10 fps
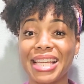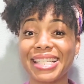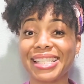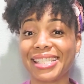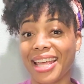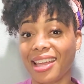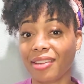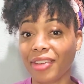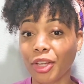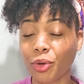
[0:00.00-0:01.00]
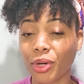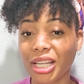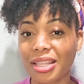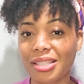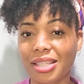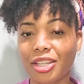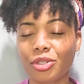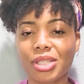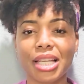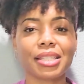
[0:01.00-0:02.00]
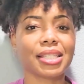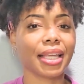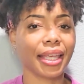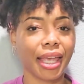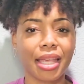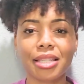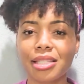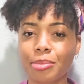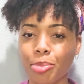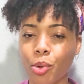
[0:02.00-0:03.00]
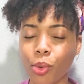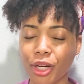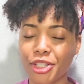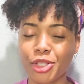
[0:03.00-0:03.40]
instead of ignoring the signals is to get support.